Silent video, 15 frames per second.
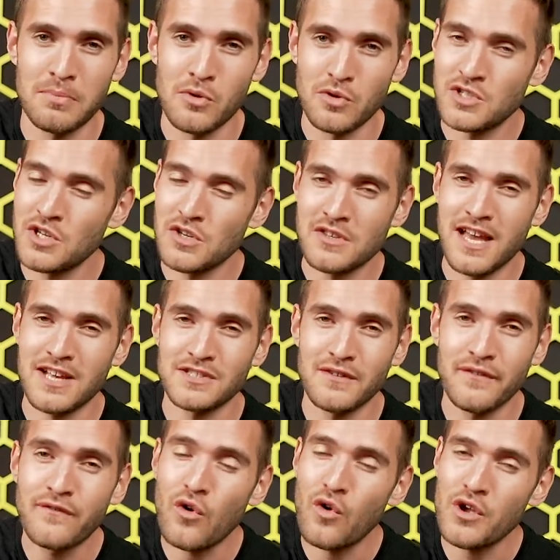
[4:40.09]
Porto in
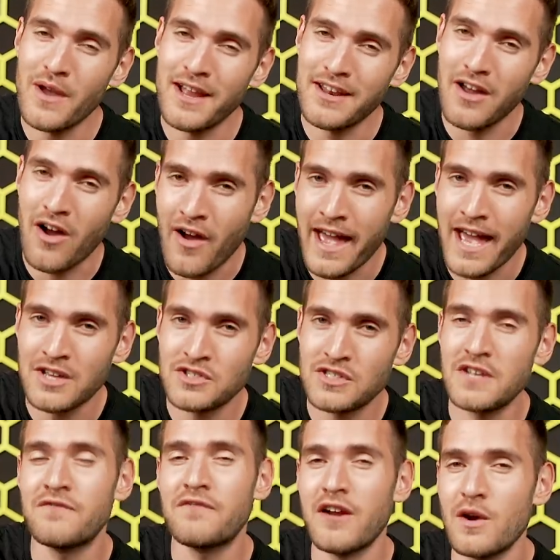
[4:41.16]
2004, you had Ajax
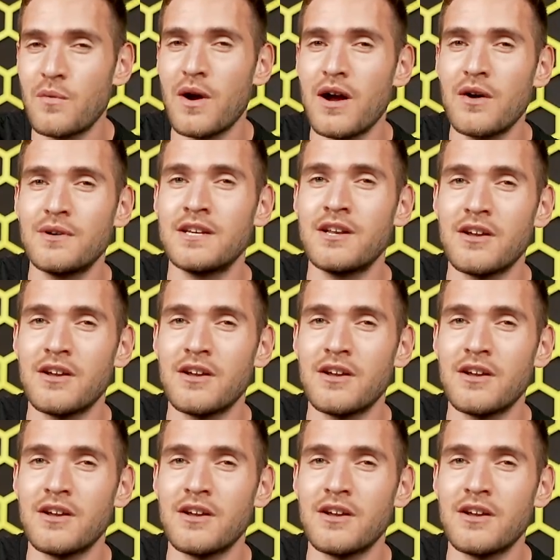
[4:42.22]
who did very well in